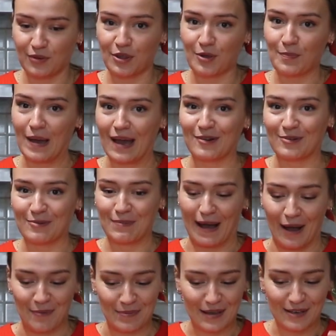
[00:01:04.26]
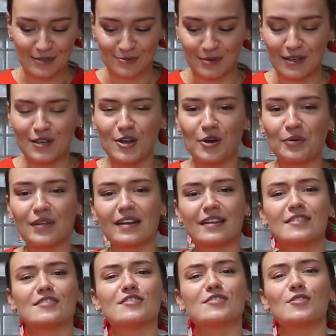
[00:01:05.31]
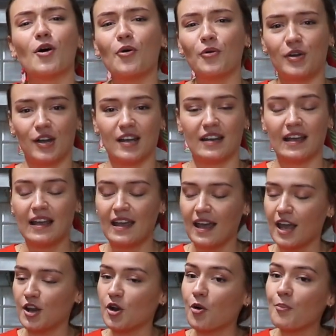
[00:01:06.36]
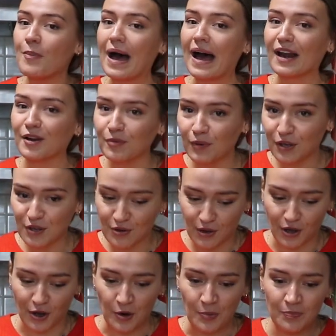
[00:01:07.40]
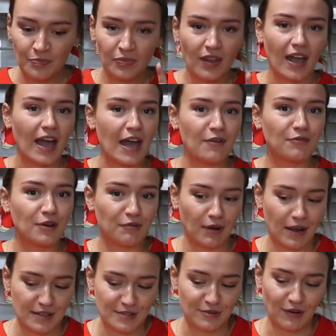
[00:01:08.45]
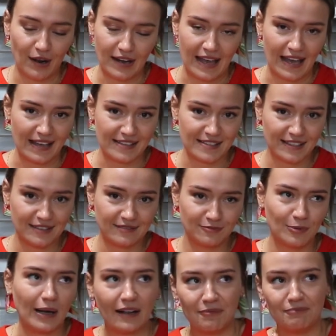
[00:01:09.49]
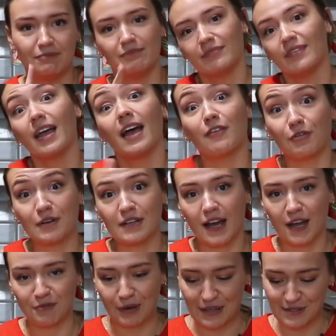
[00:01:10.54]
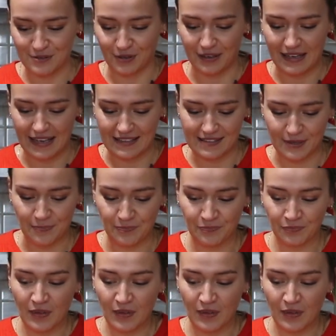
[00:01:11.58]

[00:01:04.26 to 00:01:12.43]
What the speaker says: with our Pad Gra Prao because we know that it's so good. And no matter where you go, every restaurant has it. Well, every Thai restaurant has it.